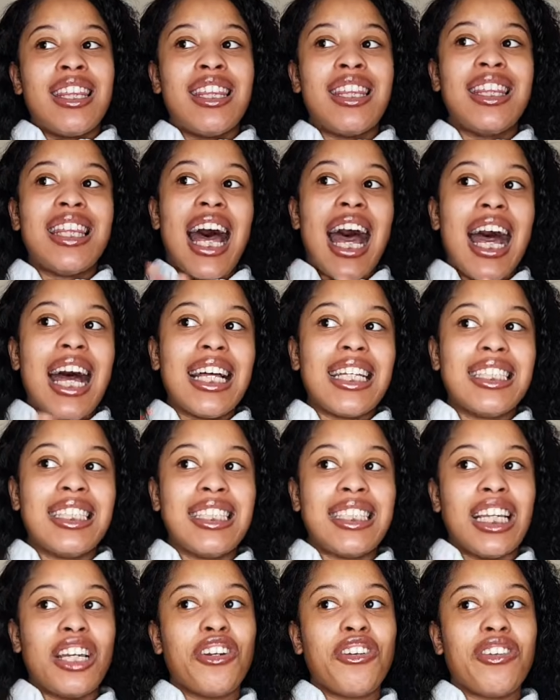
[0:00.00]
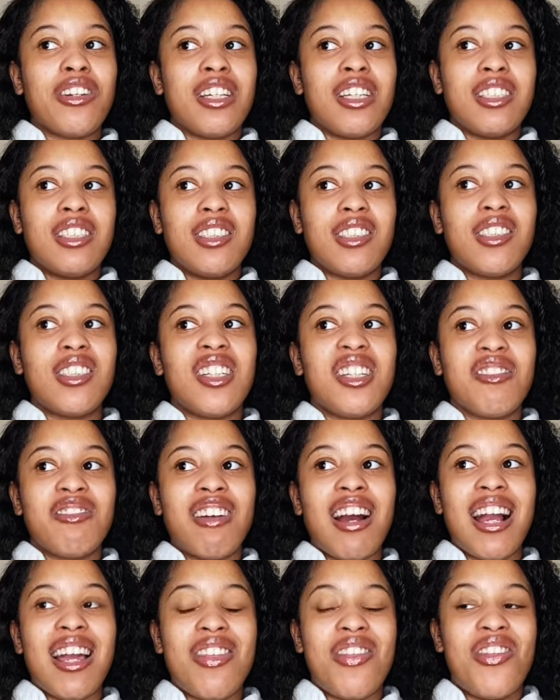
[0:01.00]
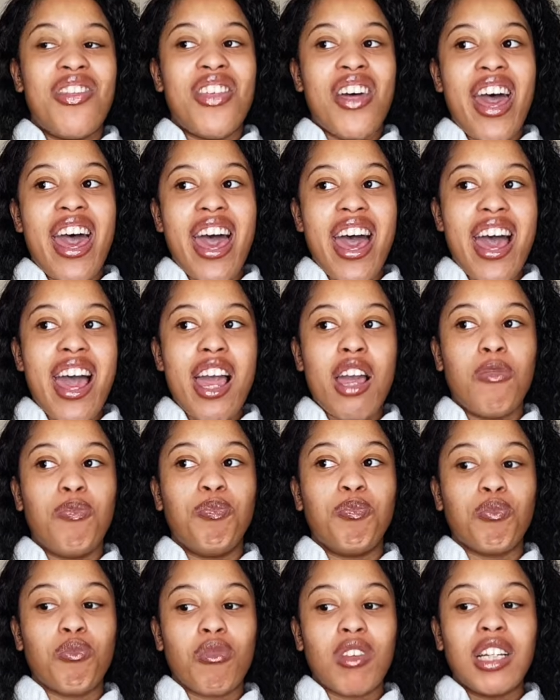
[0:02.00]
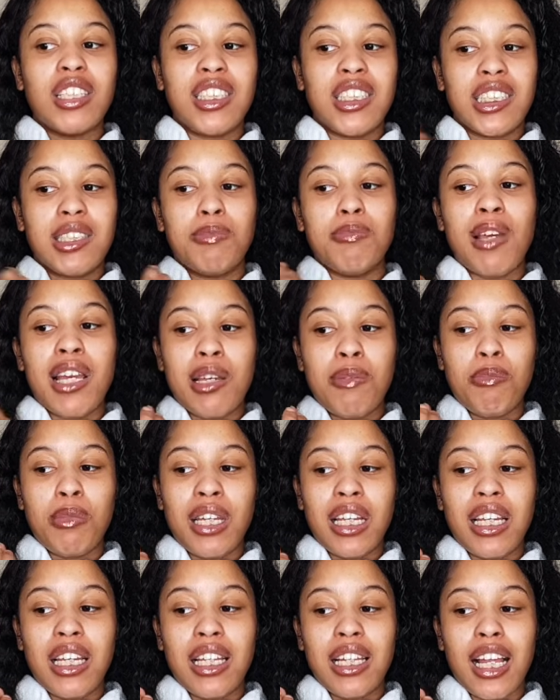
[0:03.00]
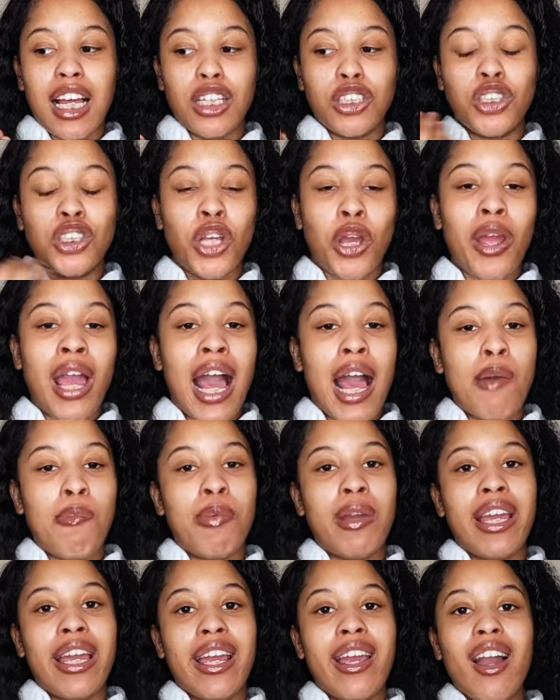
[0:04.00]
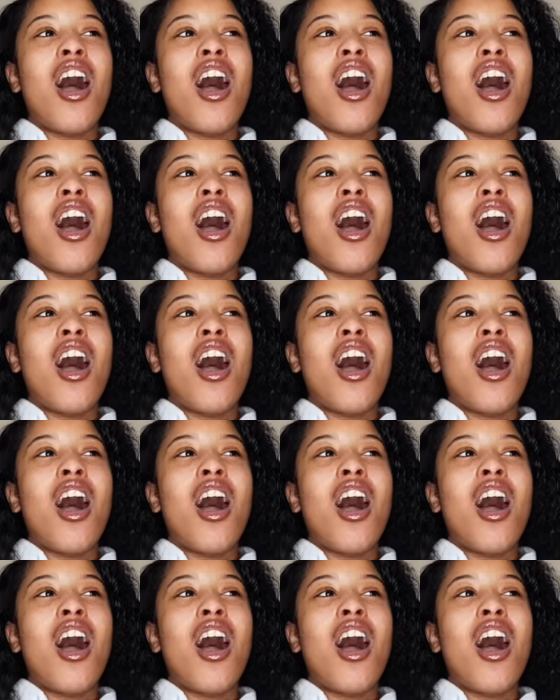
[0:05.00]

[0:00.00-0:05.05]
that synchronicity right there just made me so happy.